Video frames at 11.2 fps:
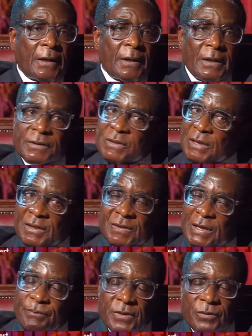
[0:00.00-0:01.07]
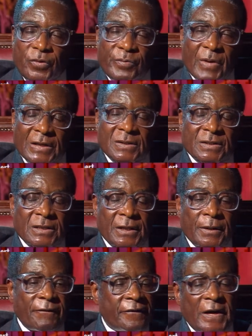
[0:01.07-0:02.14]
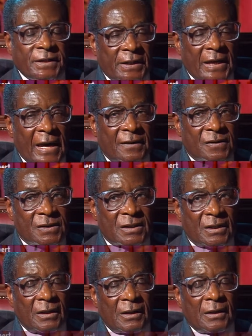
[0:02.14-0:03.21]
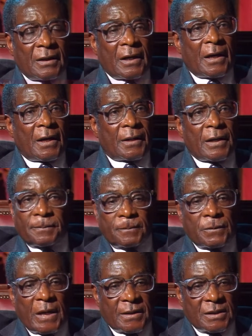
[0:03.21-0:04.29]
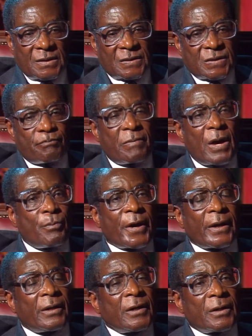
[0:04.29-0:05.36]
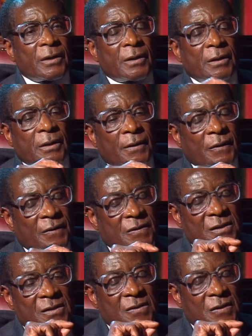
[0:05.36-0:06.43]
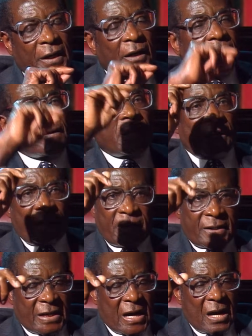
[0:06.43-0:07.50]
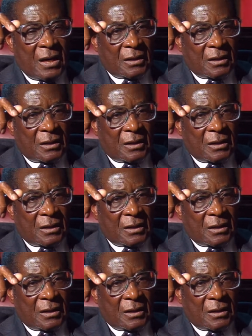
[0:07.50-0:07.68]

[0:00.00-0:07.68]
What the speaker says: is something we must fight against. And in Zimbabwe, it is in the area